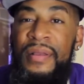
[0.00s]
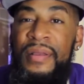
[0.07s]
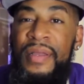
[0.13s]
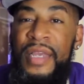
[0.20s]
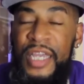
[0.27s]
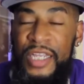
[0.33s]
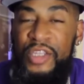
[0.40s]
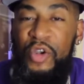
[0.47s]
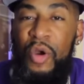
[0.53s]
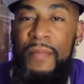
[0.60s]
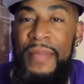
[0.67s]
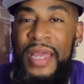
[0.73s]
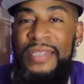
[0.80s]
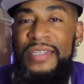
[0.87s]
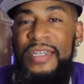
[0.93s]
He
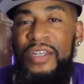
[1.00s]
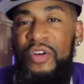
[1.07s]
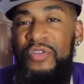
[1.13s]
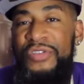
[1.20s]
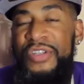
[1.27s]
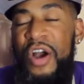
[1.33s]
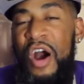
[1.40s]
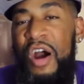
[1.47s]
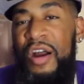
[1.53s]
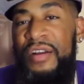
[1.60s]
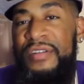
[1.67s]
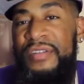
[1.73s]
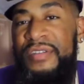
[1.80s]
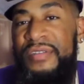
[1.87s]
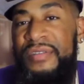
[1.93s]
tormented those
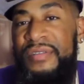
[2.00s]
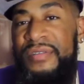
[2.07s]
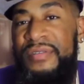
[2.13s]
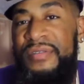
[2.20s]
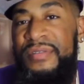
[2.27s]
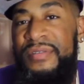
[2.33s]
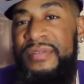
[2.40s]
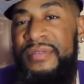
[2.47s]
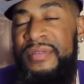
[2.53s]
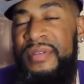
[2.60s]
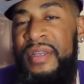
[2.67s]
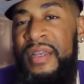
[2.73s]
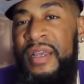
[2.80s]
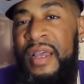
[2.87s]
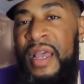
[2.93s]
guards.
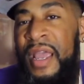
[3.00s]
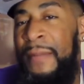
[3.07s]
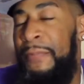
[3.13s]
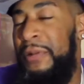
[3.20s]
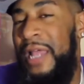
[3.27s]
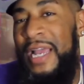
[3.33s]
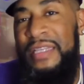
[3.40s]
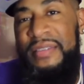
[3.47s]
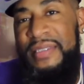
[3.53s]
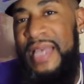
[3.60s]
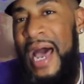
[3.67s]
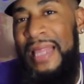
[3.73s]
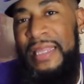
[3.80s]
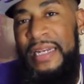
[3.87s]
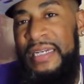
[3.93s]
He played
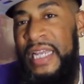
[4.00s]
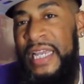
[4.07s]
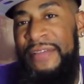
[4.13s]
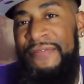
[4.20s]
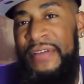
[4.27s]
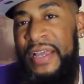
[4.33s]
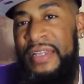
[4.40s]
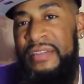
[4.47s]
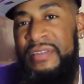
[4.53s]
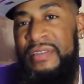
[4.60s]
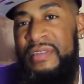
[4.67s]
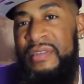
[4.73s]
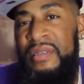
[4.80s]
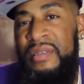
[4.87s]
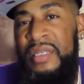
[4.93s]
solid
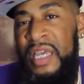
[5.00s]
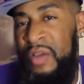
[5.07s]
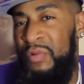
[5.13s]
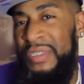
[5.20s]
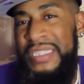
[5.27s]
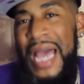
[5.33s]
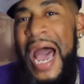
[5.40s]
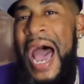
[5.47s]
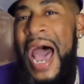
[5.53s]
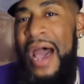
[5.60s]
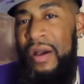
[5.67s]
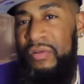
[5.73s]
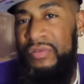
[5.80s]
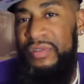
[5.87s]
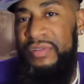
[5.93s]
defense. He was a
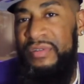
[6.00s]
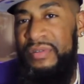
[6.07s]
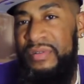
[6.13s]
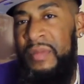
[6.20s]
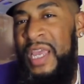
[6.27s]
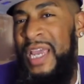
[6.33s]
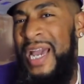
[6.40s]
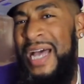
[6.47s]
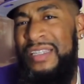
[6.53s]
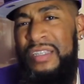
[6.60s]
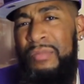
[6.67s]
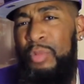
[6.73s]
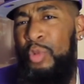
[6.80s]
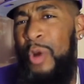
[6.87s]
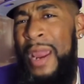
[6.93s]
hound. He got
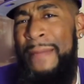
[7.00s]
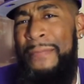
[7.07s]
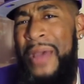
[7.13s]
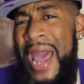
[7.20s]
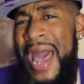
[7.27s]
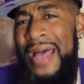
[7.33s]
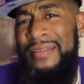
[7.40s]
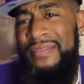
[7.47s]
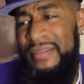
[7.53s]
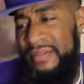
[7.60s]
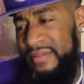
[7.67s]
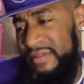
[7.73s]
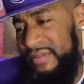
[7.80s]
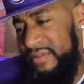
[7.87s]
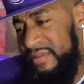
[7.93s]
some great
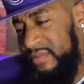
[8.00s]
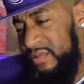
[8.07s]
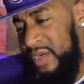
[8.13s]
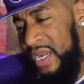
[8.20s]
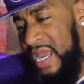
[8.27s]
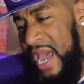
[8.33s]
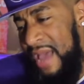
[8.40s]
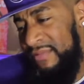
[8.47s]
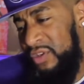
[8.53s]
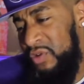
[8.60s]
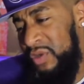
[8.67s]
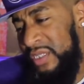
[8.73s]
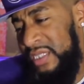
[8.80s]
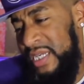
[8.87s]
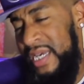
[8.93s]
passes. What do you have?
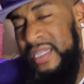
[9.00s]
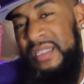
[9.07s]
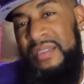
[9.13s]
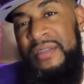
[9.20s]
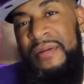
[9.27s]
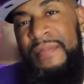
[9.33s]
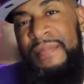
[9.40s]
2 assists?